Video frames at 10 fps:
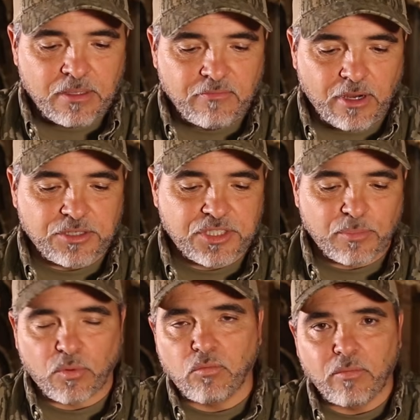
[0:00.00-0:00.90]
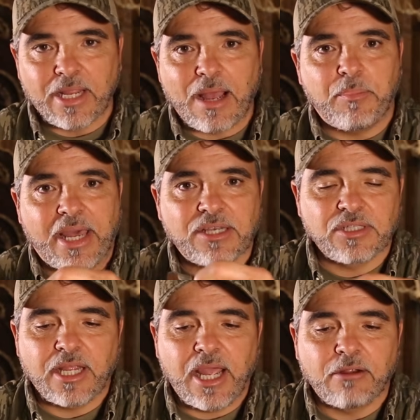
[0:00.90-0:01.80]
very simple. We got past
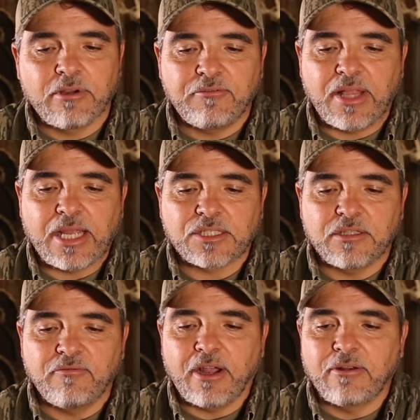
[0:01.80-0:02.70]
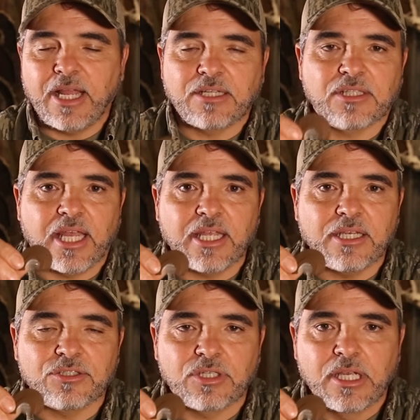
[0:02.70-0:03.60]
the gag reflex. The very next thing
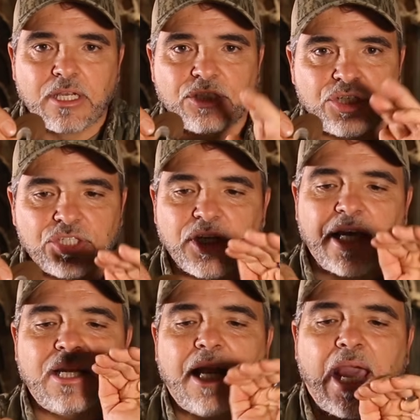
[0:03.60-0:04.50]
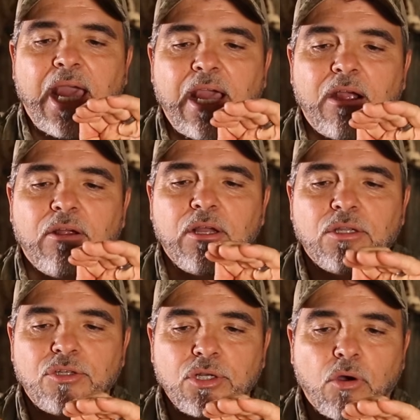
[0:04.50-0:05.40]
is just getting air
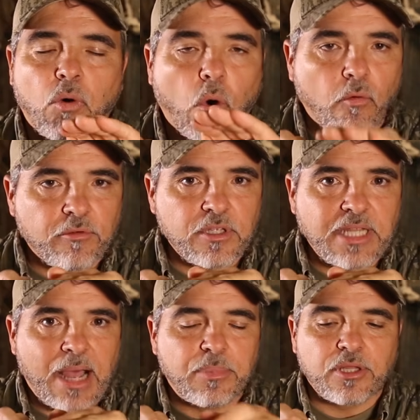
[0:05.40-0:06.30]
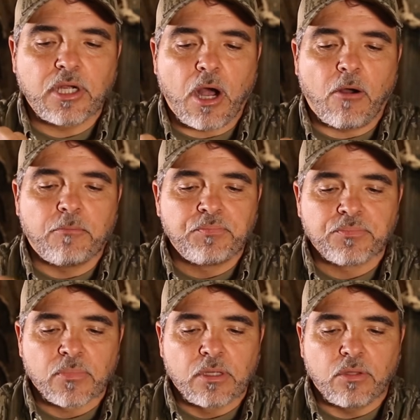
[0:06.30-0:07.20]
to go over the top of the call.
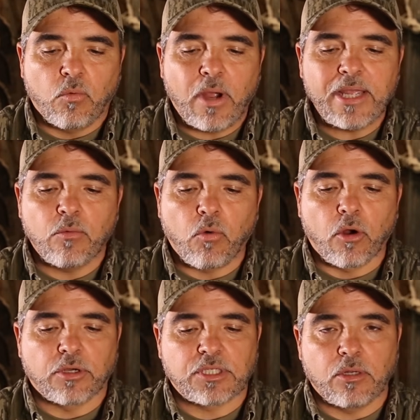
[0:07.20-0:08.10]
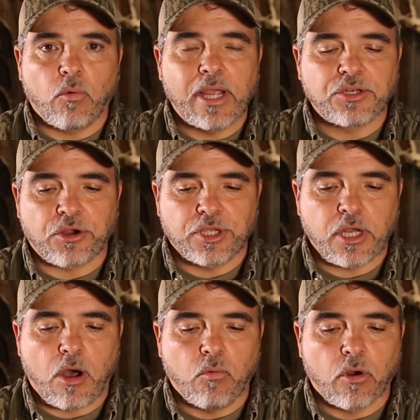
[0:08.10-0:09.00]
The way it works and the way a turkey
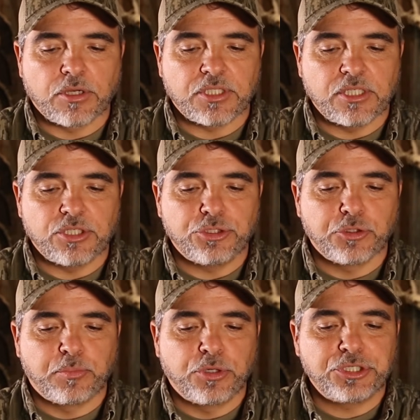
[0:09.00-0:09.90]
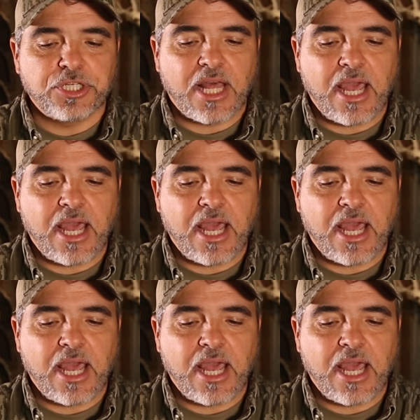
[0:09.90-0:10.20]
call works is you're pushing